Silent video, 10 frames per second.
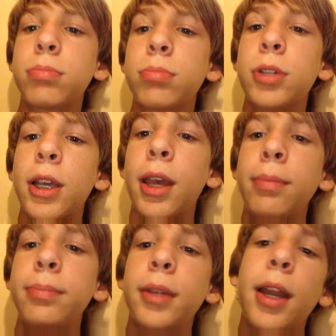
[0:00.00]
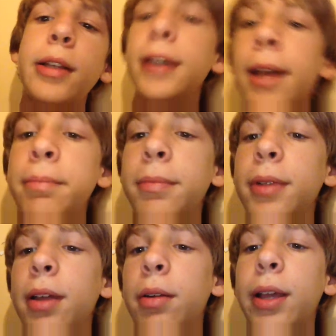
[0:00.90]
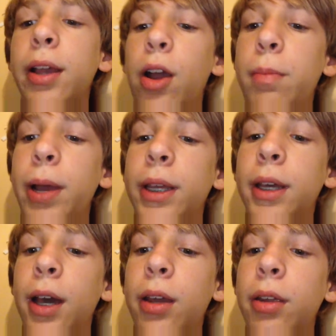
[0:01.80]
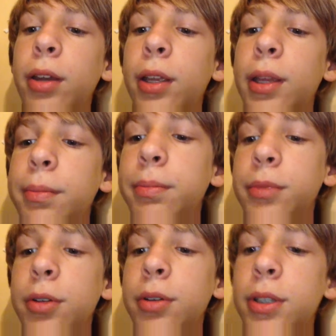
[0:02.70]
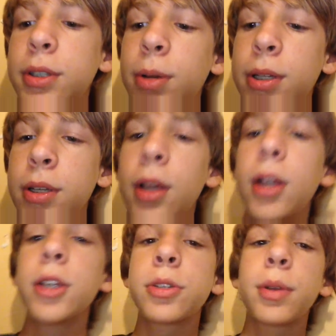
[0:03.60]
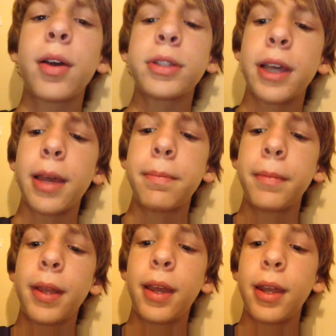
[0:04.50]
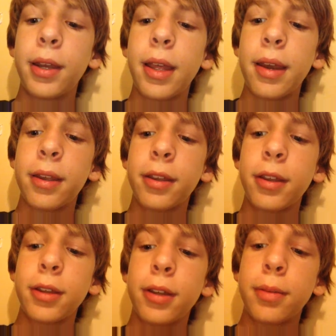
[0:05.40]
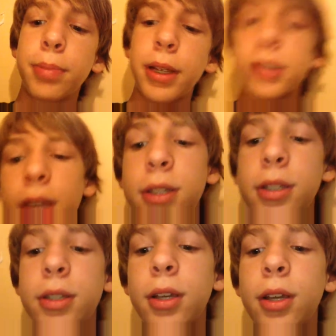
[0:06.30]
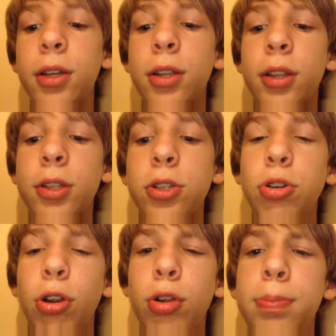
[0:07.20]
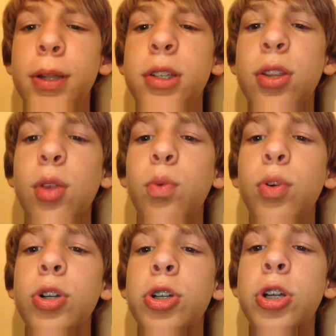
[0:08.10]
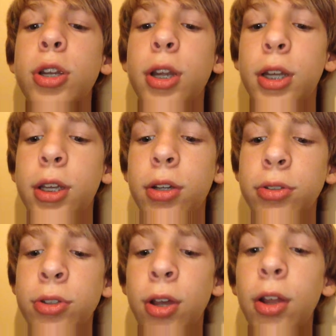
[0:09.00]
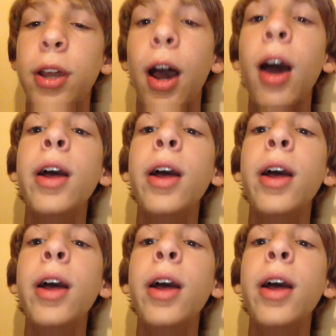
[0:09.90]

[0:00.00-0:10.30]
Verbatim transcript: JK, get outside. We're like, oh my god, are you going to keep doing this to us? So we go outside, and then he brings us to this dark place in the woods, and then he kills us all. No.